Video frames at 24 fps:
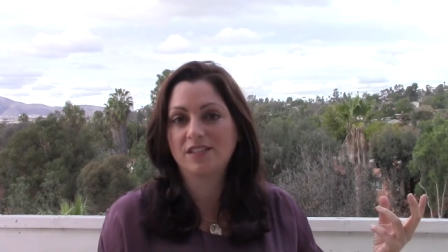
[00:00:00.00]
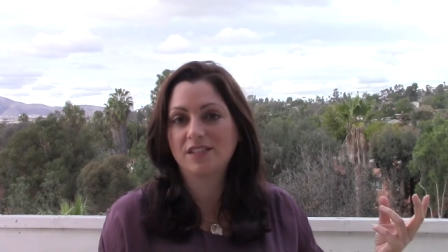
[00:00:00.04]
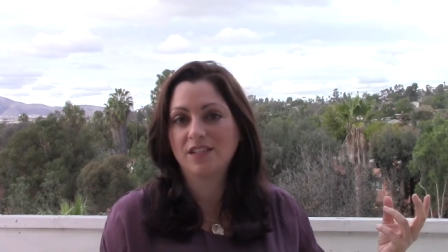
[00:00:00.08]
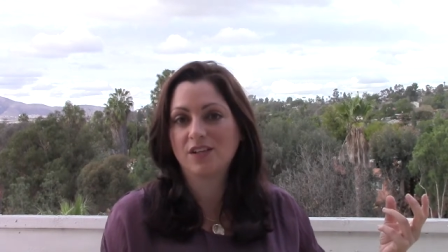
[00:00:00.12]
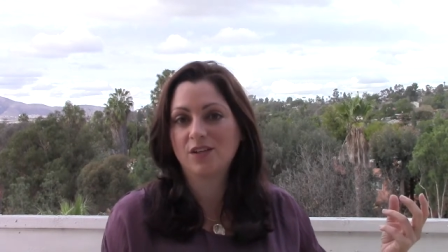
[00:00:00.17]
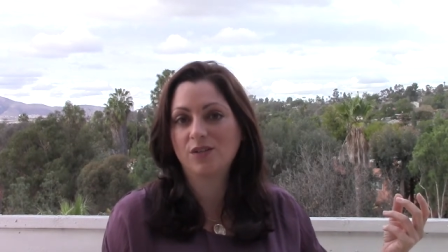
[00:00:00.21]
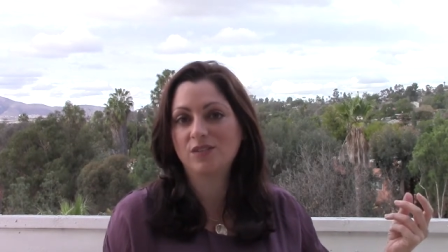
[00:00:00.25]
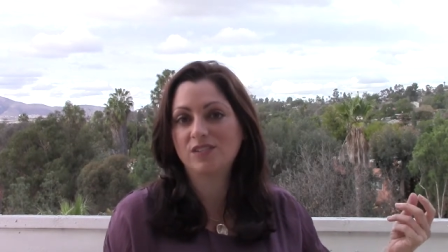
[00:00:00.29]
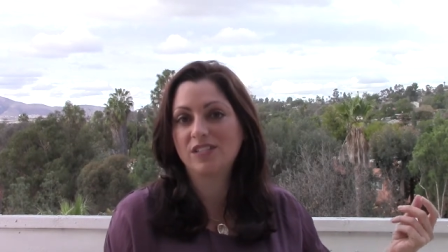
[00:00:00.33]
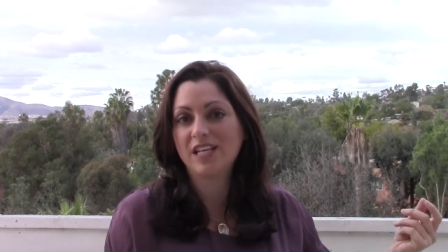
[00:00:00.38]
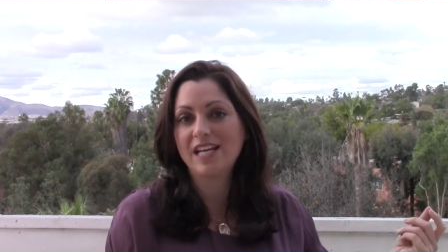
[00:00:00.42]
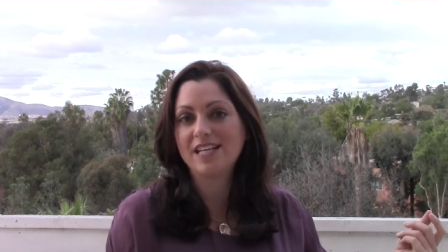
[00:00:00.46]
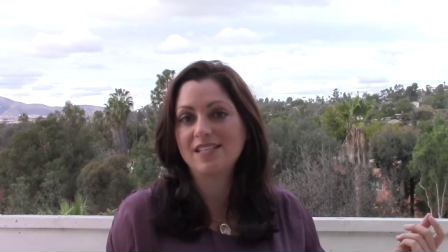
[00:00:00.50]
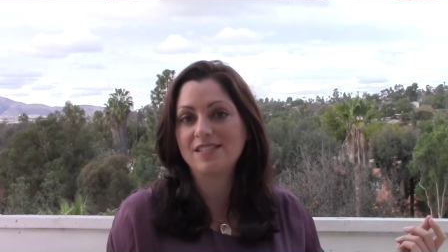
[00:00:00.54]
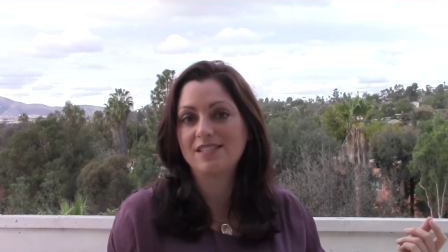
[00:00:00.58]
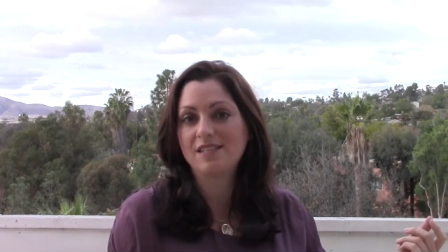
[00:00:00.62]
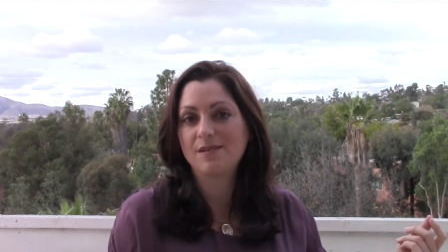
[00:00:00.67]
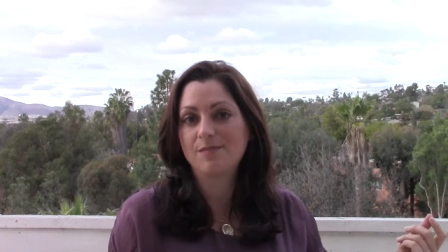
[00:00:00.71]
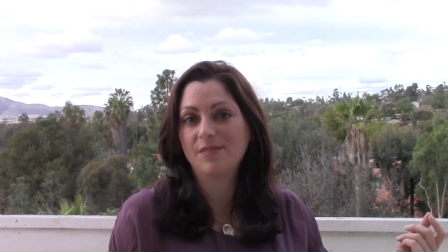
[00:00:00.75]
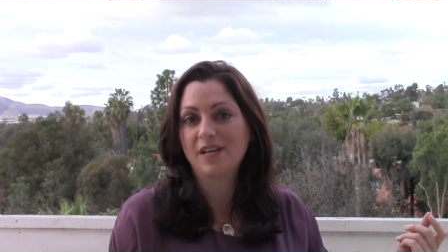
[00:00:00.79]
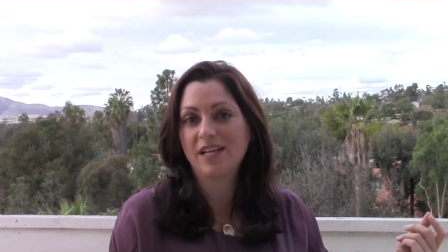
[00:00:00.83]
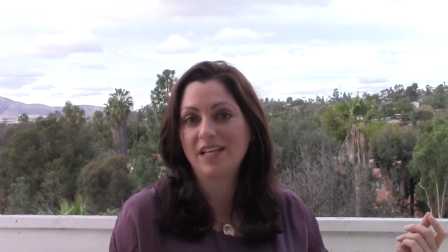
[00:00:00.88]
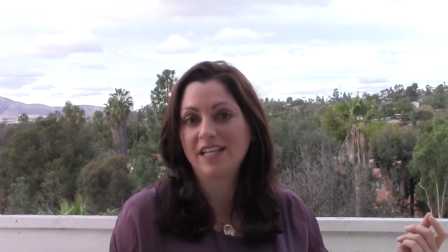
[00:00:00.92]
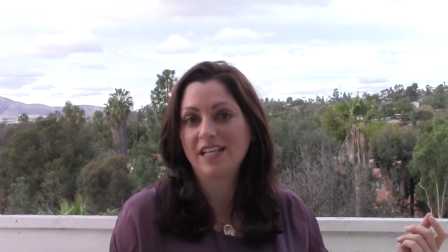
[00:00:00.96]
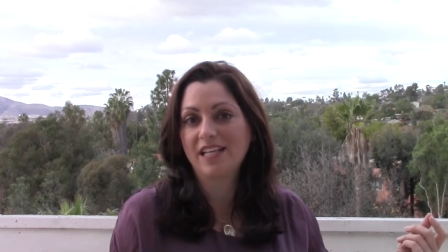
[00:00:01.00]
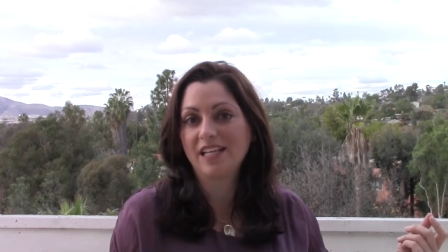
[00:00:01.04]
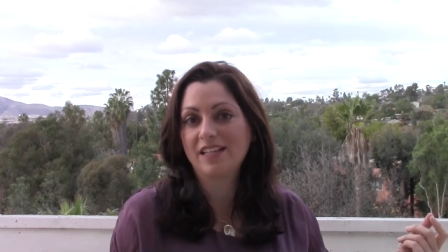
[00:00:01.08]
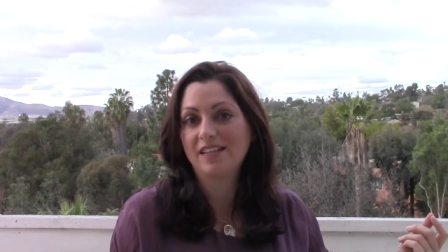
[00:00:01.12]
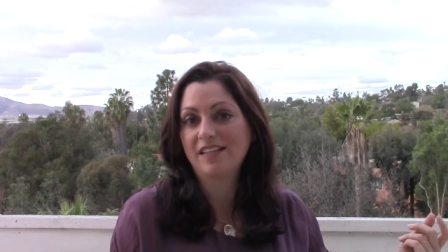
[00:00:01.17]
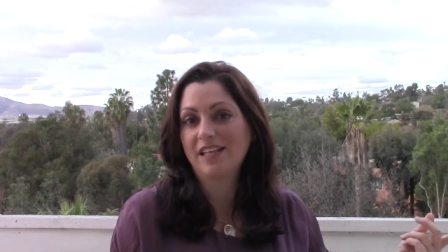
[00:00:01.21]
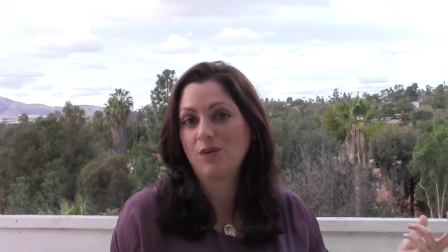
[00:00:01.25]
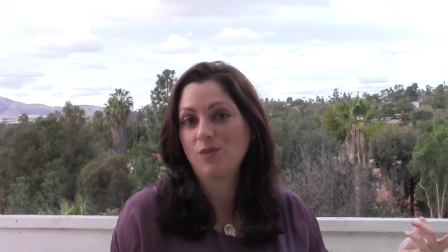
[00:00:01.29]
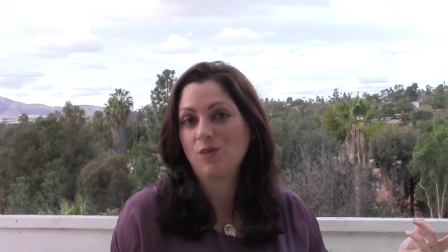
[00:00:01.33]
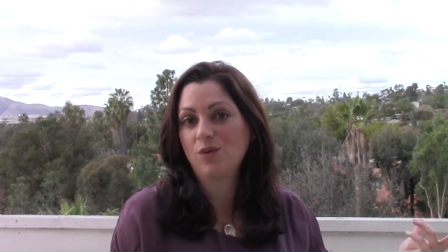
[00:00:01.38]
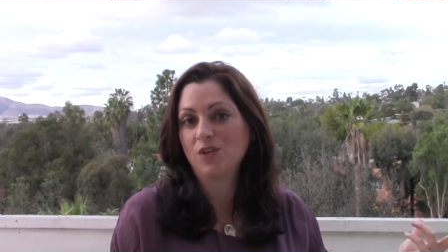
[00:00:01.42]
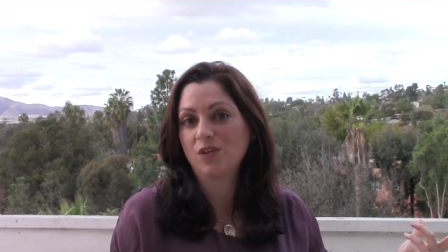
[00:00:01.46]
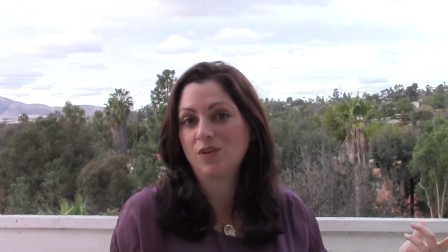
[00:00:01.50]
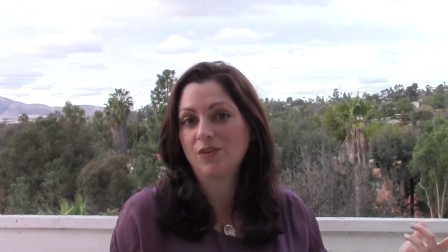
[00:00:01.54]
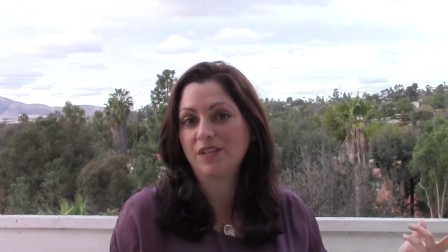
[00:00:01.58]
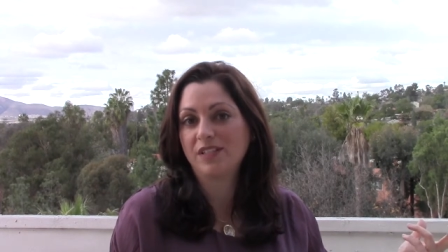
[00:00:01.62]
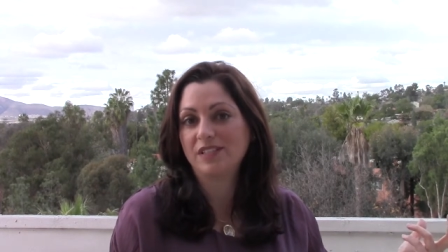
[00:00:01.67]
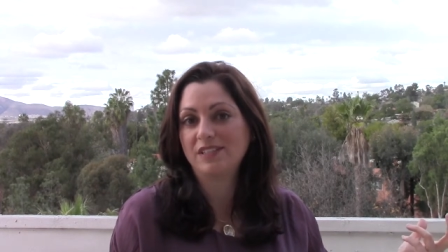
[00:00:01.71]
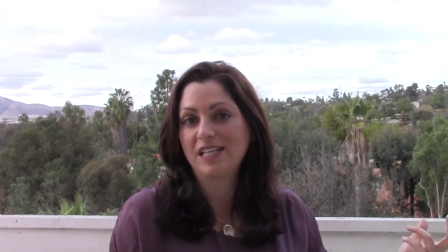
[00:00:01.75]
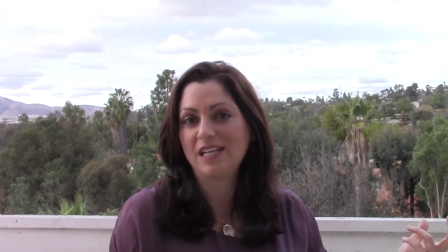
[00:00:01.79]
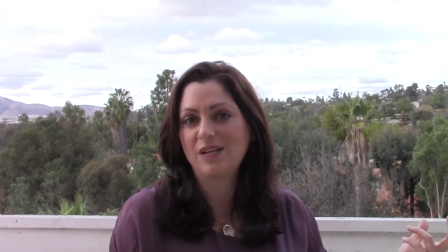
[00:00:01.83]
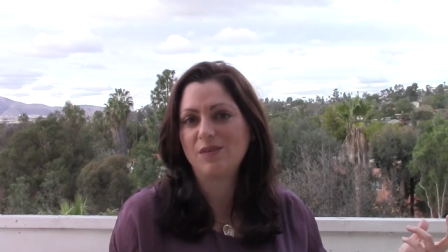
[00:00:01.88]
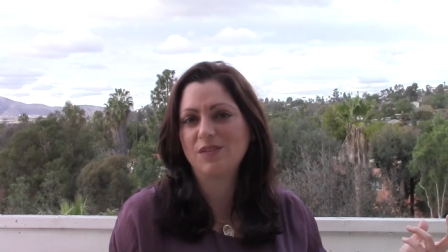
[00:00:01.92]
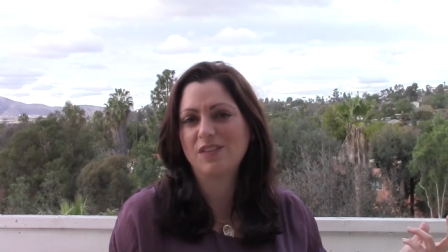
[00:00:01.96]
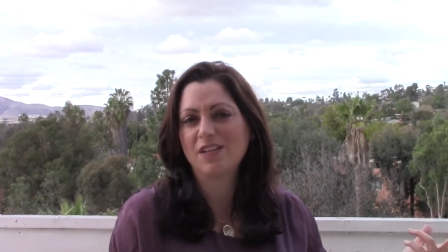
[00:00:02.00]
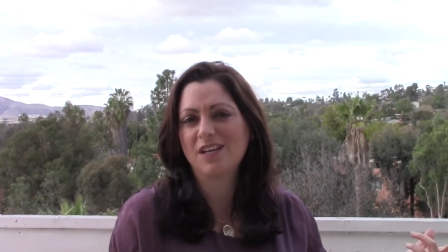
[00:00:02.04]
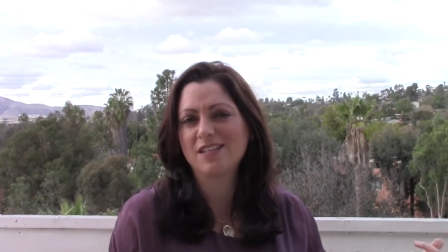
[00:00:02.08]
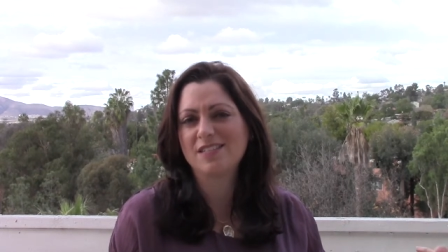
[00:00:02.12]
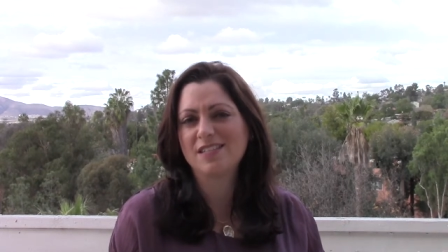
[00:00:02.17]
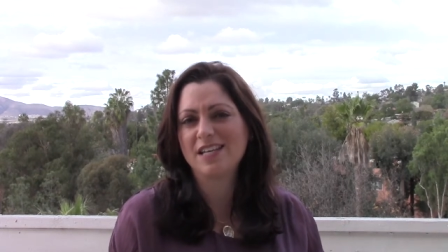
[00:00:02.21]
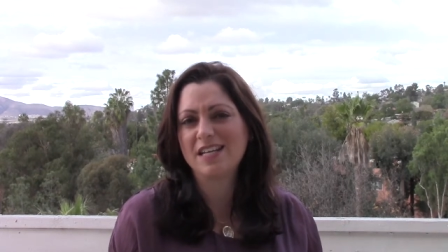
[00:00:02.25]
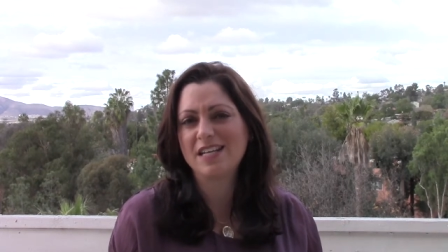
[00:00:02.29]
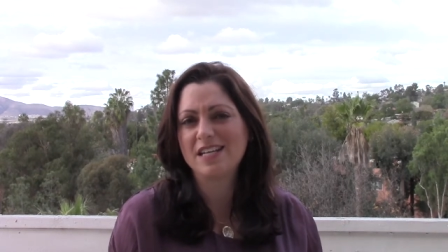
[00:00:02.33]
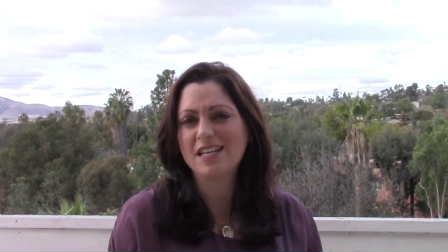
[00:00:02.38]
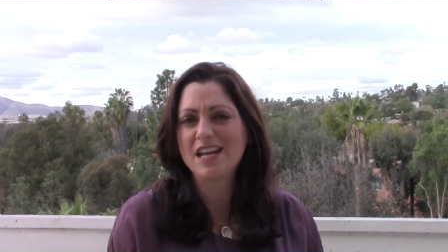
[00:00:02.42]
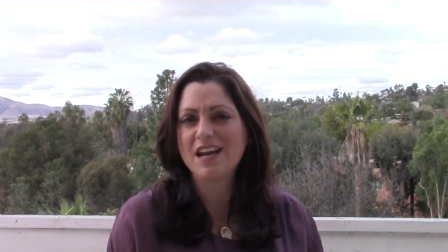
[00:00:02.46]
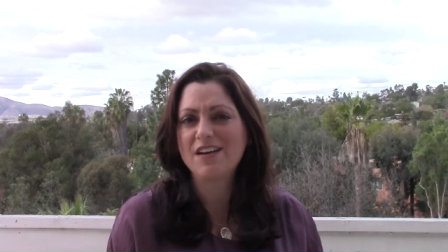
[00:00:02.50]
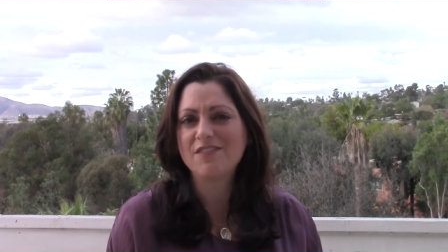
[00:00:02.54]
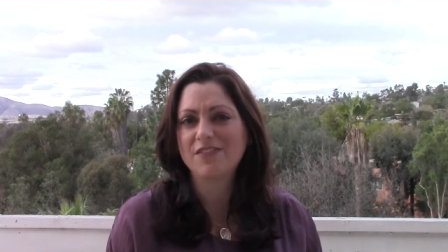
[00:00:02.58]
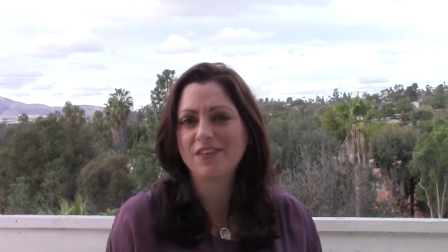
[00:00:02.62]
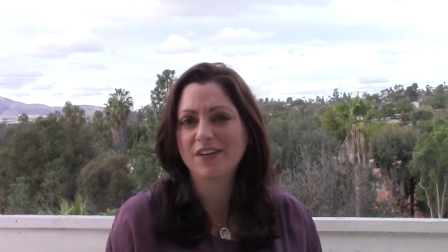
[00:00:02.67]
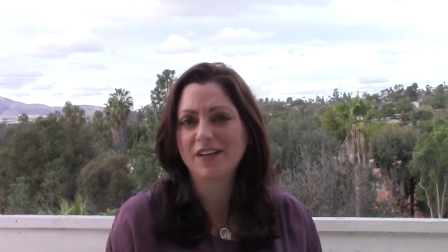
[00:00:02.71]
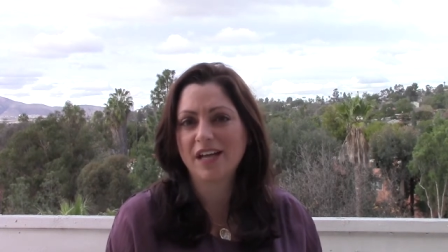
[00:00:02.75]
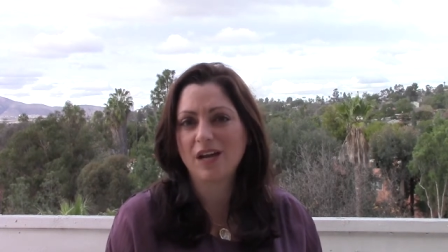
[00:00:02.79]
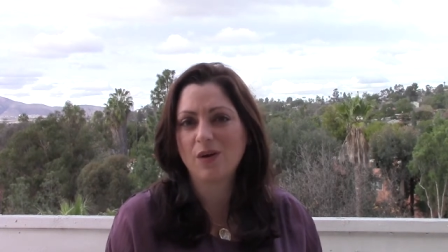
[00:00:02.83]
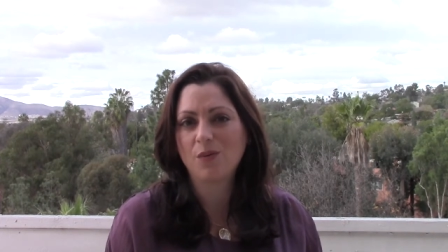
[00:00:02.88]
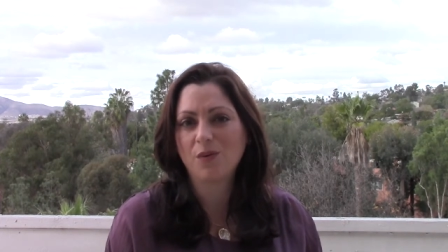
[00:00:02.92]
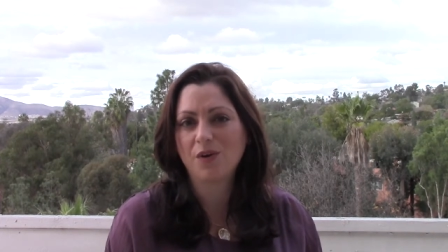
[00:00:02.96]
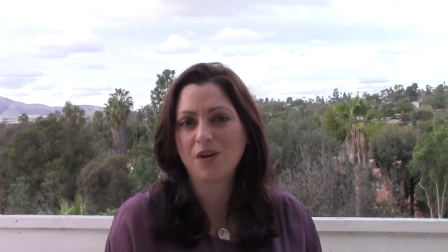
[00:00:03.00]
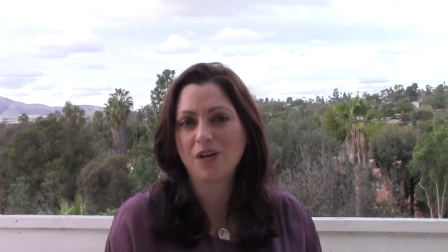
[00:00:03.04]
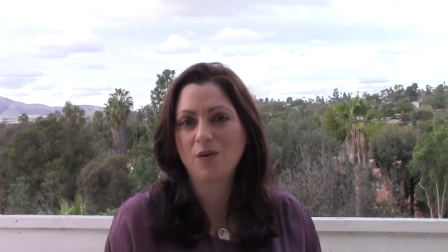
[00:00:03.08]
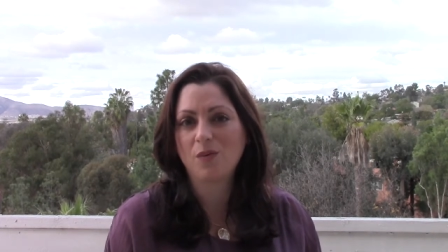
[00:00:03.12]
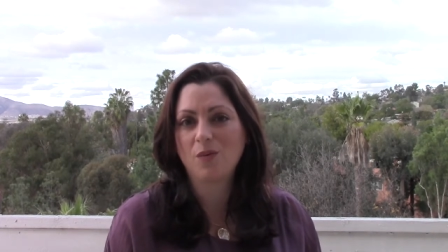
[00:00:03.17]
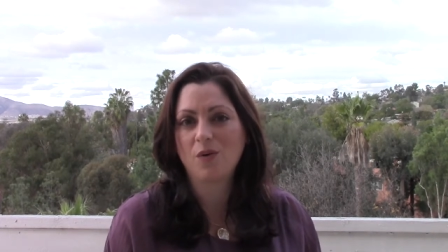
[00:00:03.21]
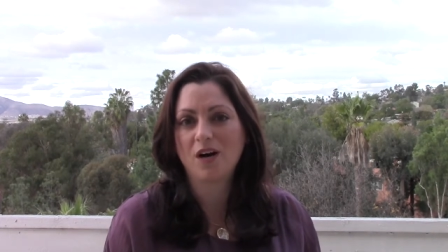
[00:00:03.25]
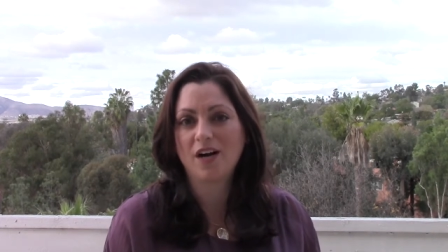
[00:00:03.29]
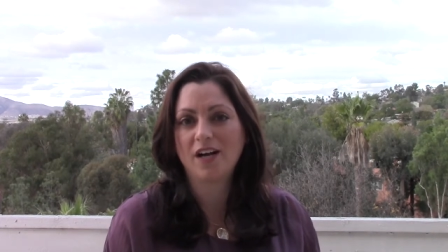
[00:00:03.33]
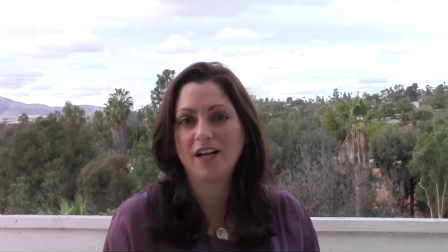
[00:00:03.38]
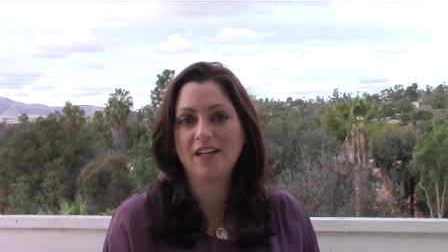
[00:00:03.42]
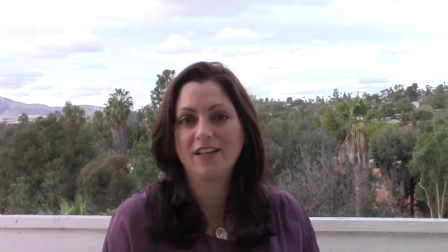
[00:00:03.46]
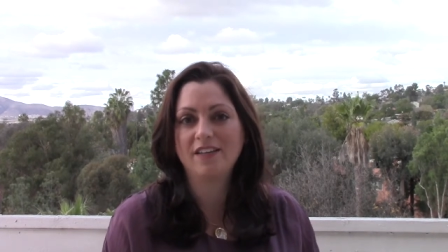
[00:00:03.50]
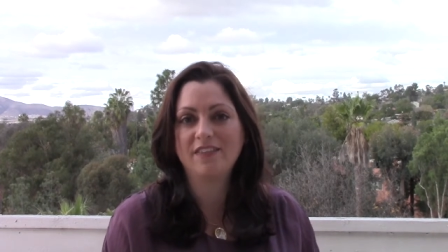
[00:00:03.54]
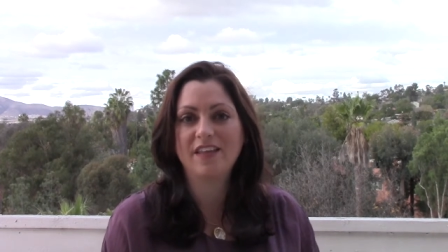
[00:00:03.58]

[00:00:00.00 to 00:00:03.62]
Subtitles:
to go date somebody and they won't go on a date with us, I never get what I want.